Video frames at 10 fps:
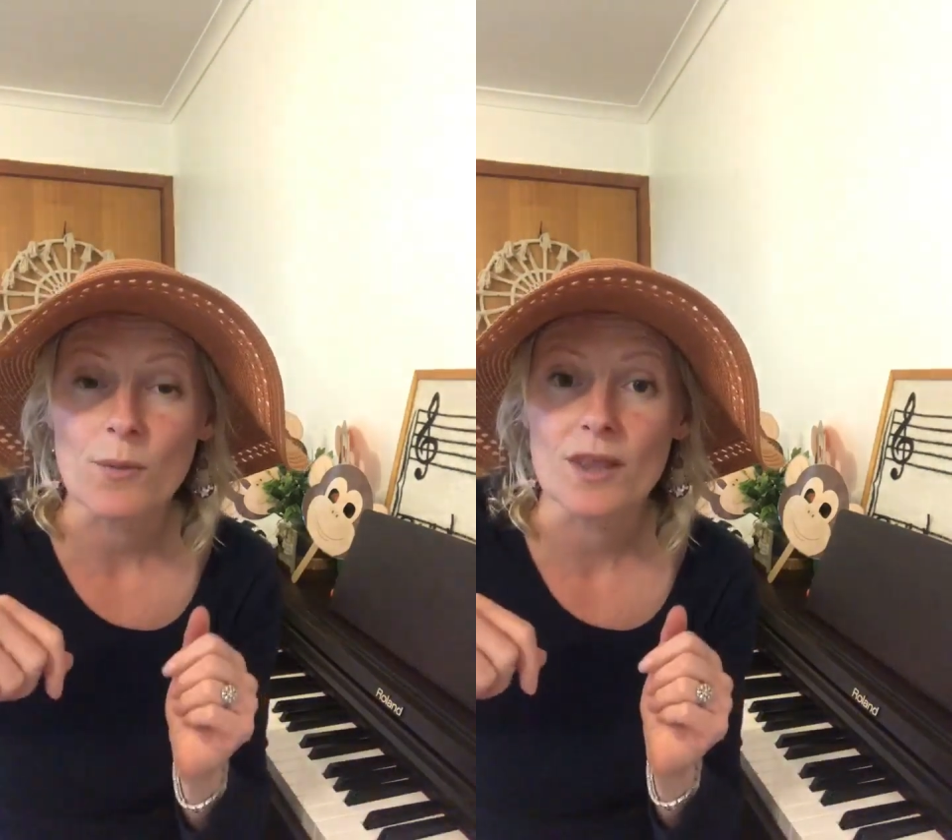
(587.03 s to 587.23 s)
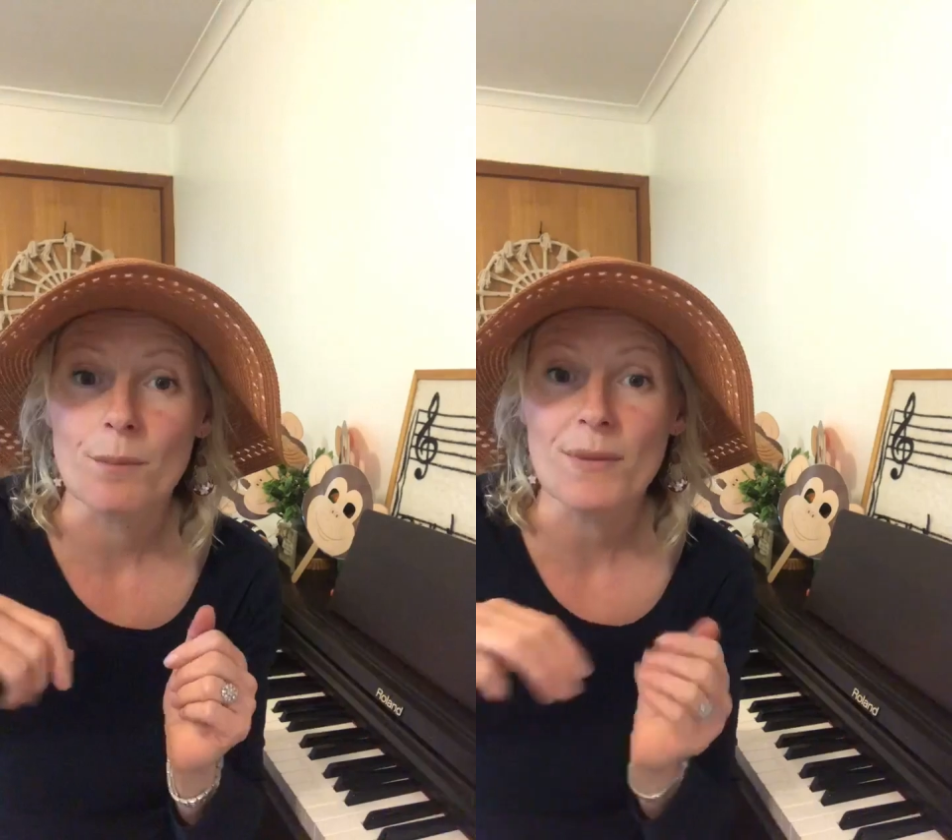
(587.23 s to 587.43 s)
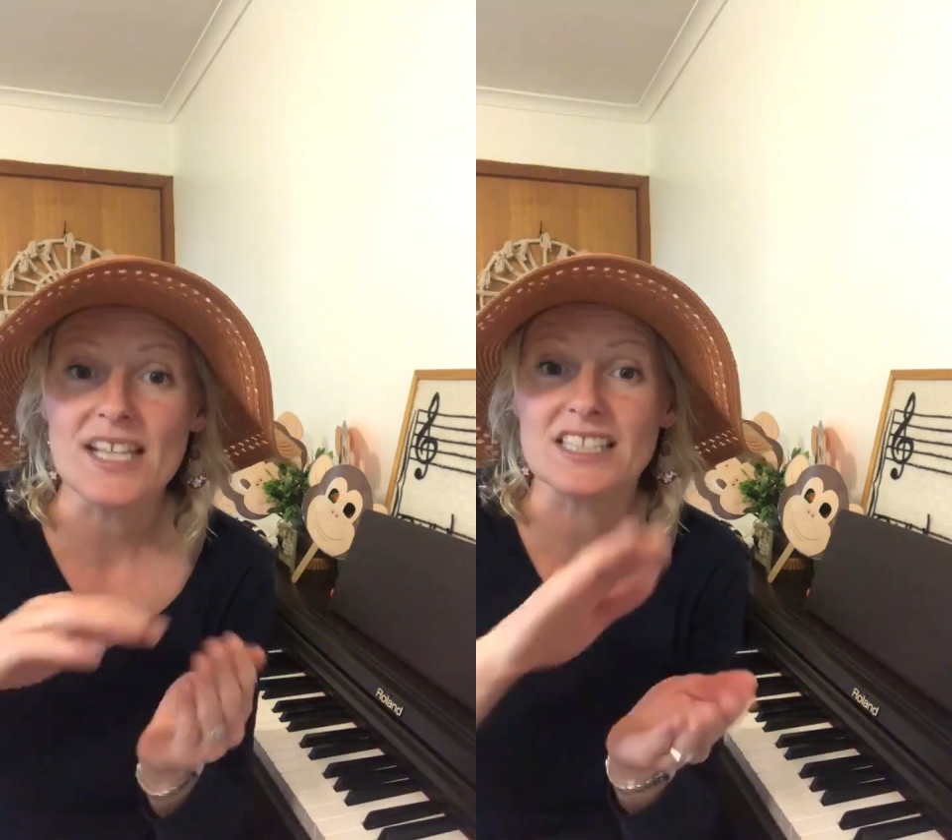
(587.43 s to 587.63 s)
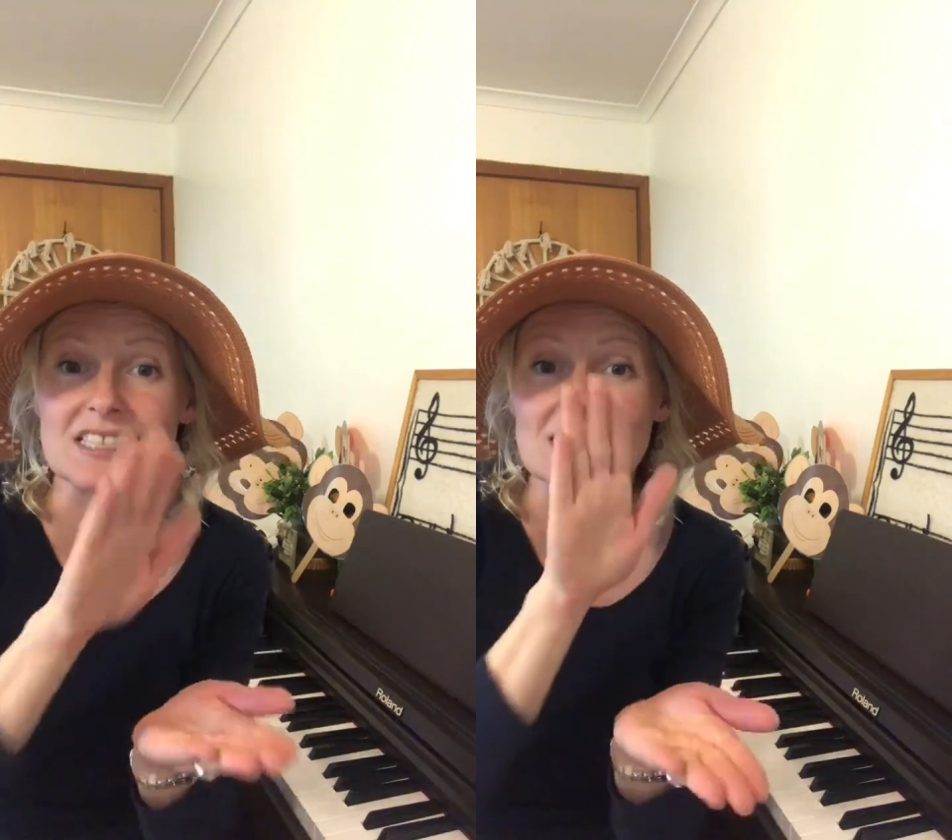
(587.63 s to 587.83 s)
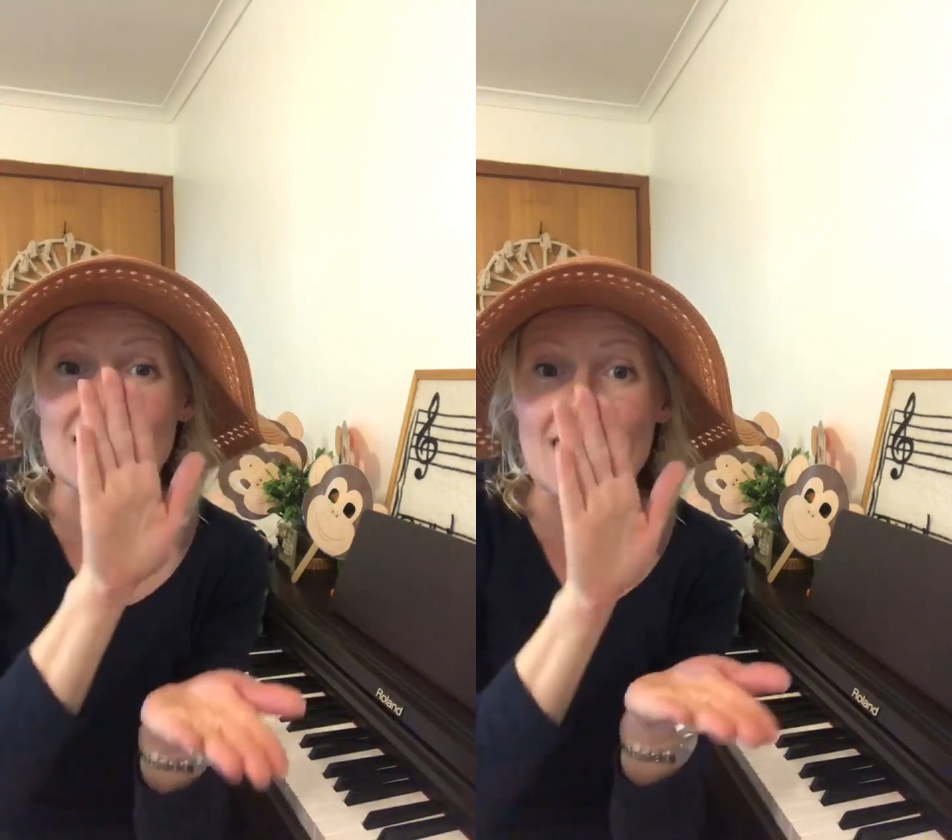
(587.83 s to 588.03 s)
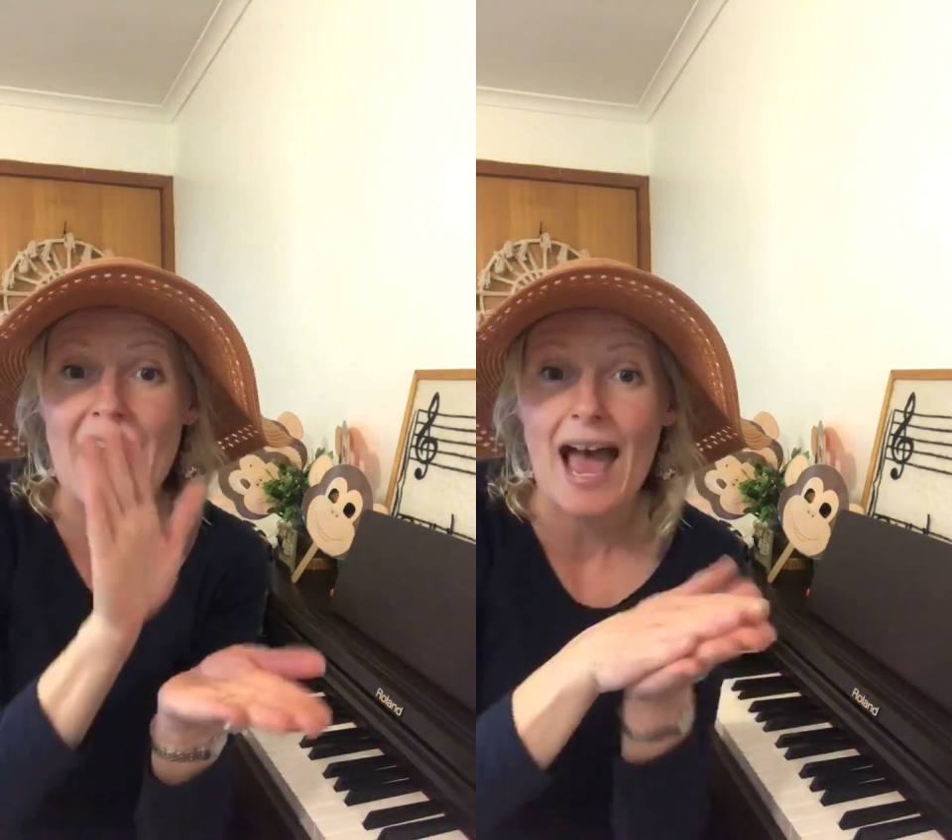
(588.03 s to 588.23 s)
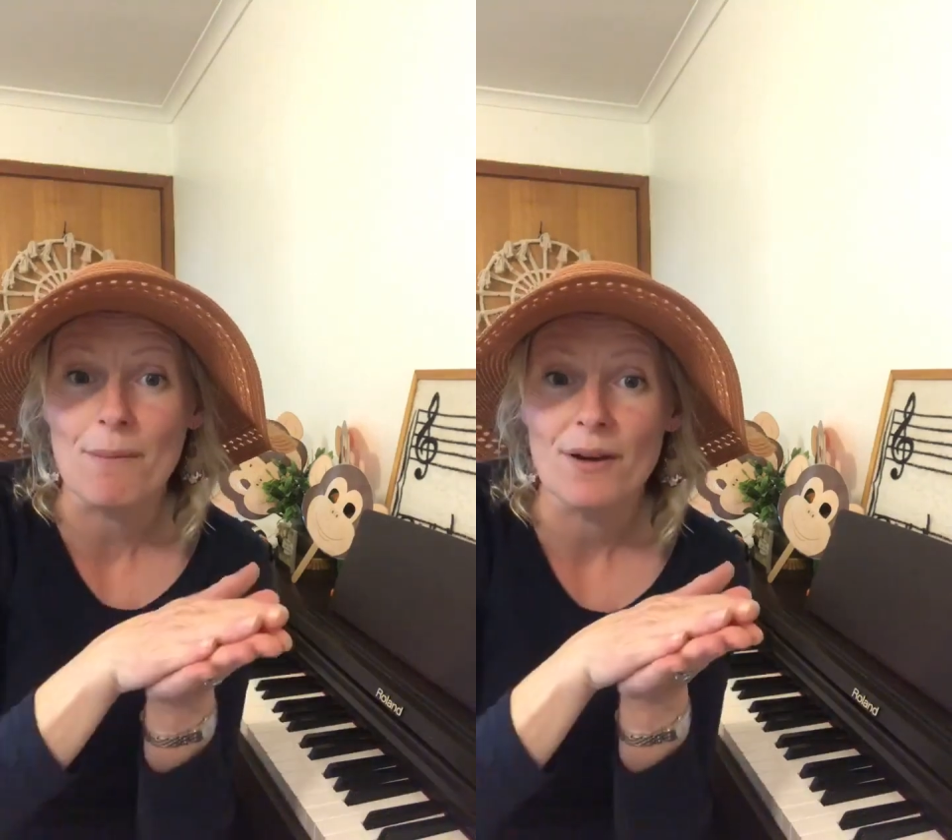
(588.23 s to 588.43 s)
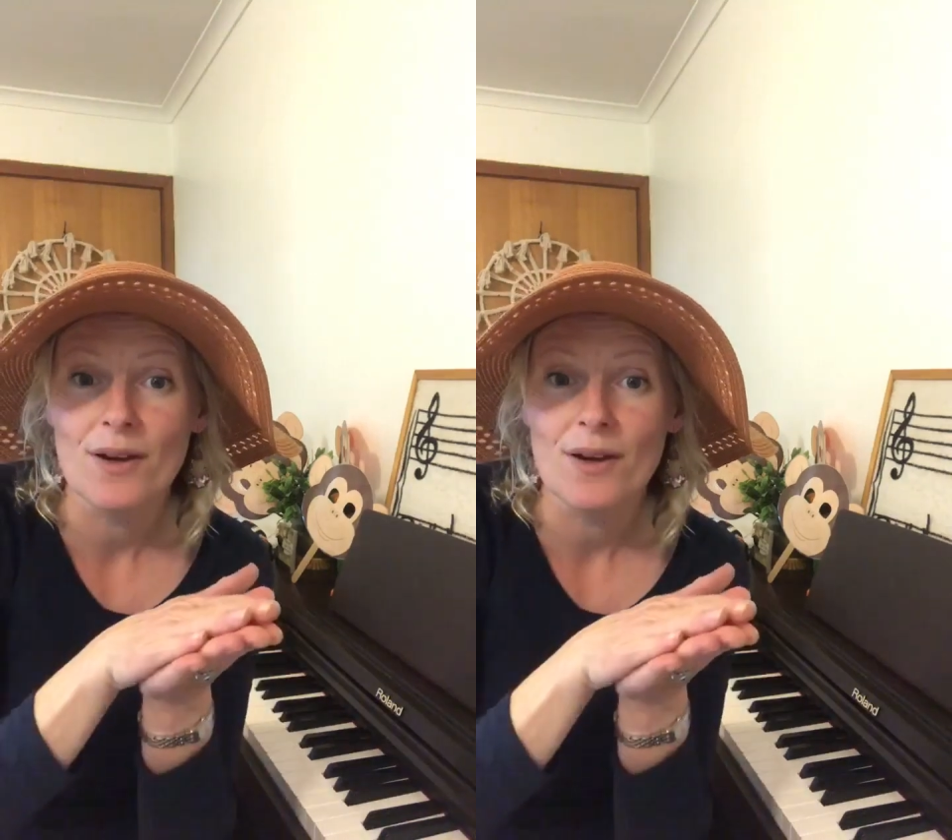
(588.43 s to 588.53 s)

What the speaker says: with a big snap